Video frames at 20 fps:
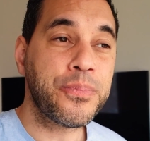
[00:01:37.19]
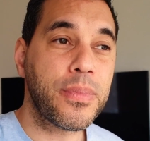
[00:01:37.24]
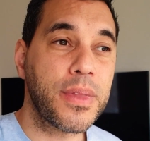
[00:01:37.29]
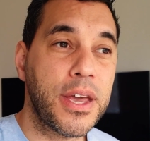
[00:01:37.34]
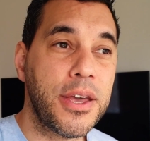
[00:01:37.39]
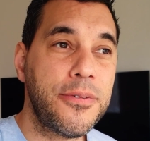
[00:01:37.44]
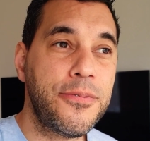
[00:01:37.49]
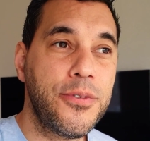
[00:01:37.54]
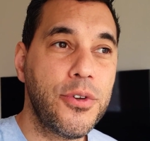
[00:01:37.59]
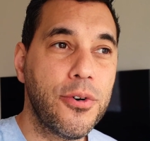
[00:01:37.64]

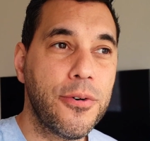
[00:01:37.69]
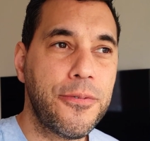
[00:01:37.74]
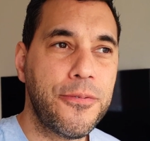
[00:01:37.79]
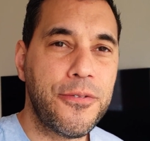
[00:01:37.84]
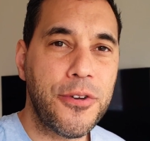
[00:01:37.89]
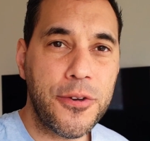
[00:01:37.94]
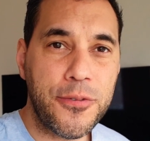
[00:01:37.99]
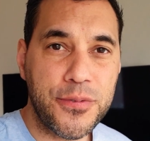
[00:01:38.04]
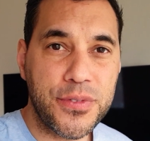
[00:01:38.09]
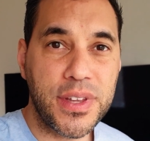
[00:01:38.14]
If you're
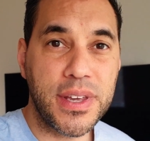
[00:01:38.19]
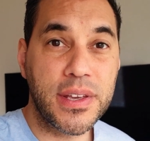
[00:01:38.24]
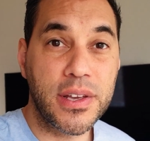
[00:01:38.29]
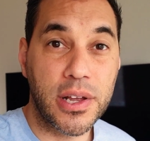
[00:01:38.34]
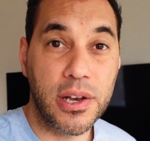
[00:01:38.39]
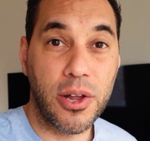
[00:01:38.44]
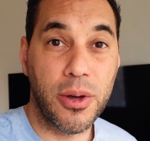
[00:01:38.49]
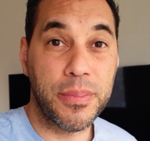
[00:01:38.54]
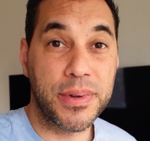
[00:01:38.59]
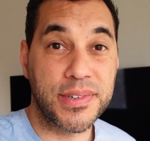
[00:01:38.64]
50
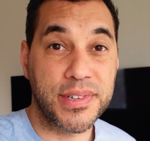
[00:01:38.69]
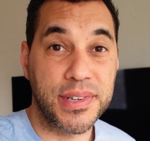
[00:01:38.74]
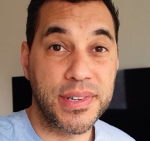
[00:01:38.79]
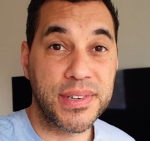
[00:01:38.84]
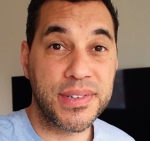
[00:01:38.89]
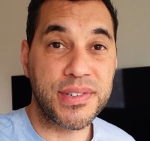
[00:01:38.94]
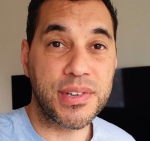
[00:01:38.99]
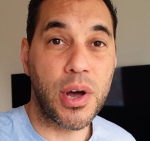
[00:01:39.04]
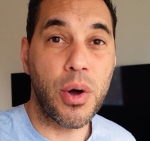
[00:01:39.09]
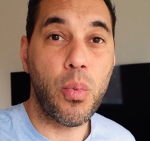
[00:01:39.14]

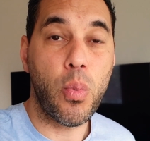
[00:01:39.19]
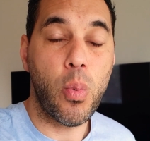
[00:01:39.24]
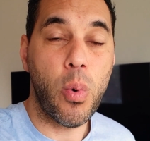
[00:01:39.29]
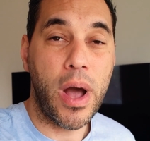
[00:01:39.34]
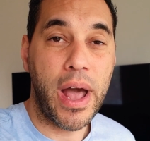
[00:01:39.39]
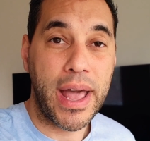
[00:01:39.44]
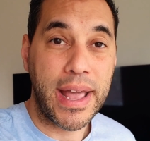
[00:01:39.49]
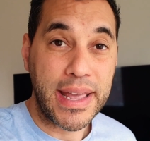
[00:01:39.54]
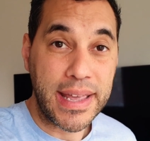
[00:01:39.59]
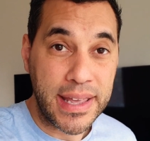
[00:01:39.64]
kilometers
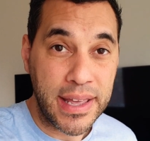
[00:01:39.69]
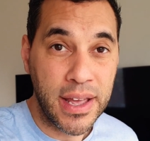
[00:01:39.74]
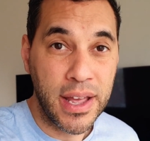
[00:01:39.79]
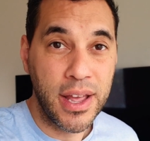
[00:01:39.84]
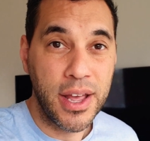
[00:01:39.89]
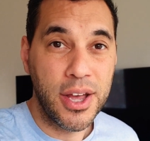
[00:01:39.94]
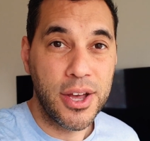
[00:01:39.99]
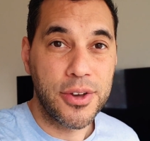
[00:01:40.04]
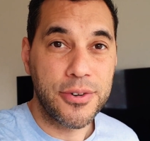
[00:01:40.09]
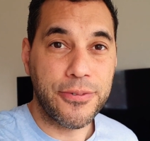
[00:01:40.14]
away
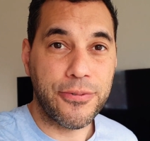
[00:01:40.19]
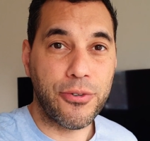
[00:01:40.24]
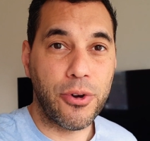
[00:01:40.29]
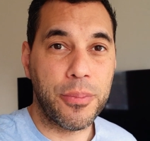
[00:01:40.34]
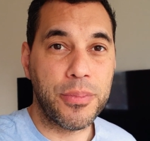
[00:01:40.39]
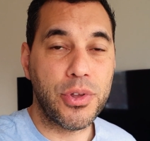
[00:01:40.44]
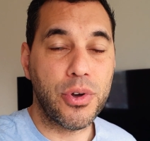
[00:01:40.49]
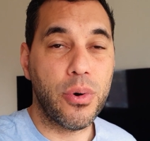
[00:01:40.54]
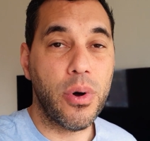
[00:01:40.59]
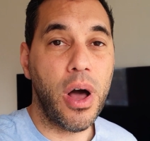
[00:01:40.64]
from
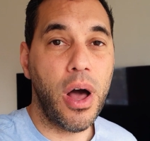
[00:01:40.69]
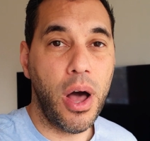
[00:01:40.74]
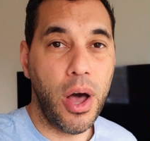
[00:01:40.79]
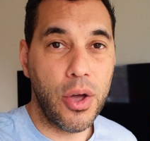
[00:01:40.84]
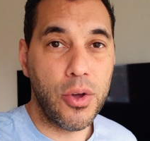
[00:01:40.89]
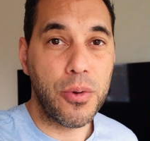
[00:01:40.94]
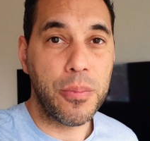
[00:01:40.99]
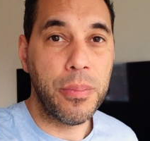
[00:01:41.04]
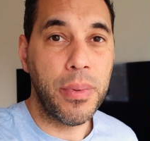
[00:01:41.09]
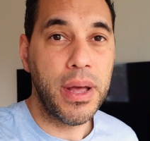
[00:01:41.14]
your
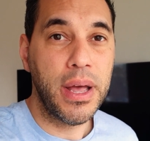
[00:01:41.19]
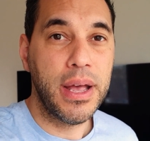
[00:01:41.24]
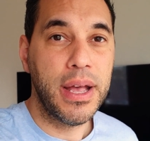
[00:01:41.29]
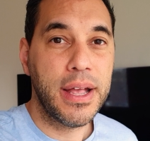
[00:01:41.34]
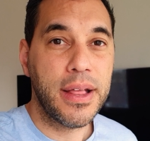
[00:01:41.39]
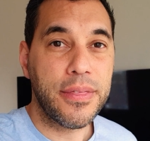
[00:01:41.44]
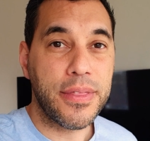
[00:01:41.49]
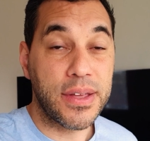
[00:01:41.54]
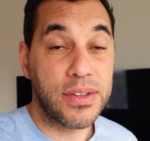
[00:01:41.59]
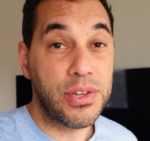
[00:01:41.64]
home,
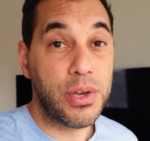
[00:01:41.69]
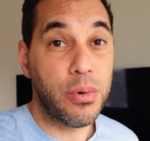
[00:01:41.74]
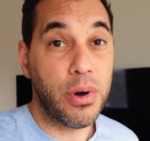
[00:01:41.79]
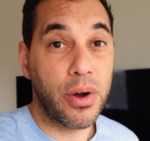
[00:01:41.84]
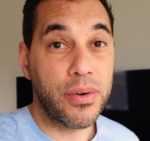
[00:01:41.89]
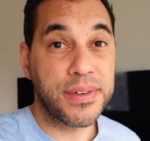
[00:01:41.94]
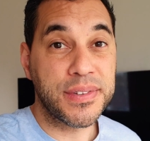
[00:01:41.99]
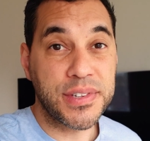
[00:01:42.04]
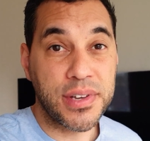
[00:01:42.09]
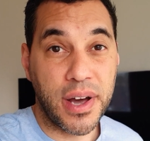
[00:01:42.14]
then you
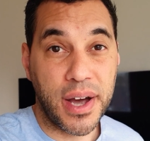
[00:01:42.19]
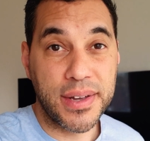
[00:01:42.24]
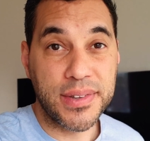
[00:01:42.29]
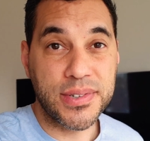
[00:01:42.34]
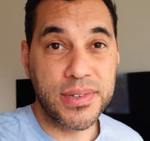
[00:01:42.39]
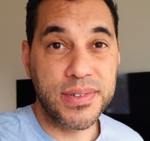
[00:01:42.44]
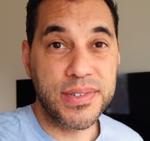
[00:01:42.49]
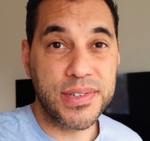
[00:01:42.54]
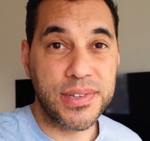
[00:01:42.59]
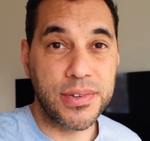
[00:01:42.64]
are
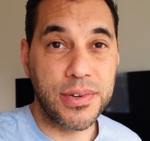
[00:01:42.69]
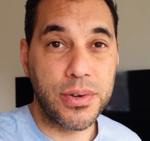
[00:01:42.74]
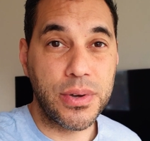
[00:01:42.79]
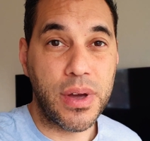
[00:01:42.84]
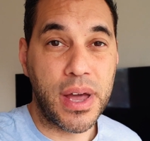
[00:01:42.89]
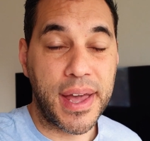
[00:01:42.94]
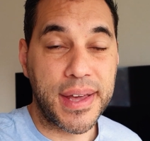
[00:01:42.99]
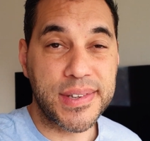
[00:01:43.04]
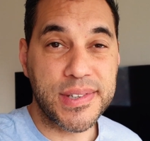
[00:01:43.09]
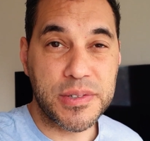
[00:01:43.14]
entitled to
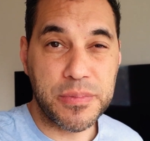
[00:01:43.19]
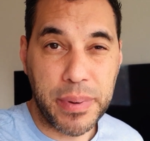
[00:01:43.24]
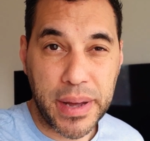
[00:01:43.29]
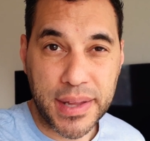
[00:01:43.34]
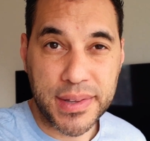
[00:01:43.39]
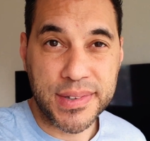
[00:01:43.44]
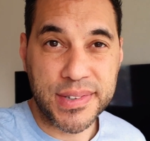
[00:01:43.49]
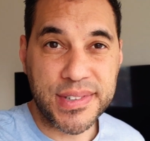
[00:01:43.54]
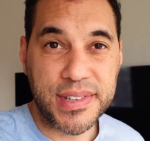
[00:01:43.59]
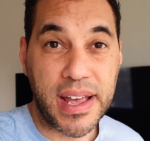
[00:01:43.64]

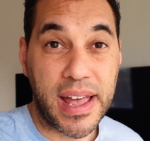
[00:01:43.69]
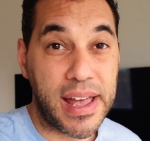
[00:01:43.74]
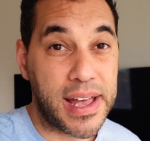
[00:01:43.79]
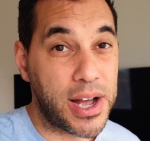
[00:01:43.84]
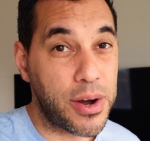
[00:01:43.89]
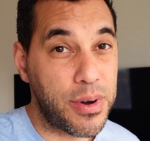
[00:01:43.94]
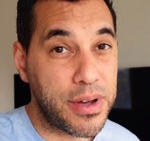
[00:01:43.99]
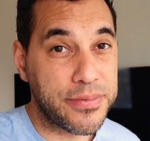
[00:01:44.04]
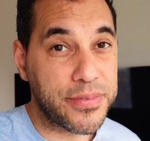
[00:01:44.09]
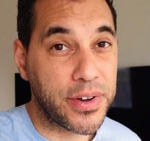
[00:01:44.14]
expense.
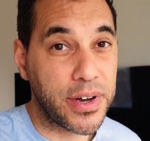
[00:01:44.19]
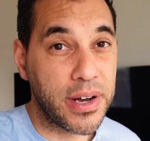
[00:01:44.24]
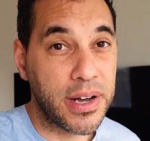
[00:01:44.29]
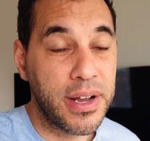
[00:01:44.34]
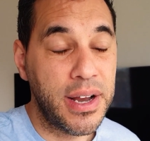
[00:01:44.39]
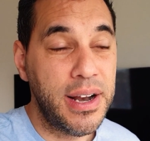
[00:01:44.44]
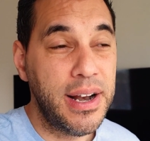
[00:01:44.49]
However,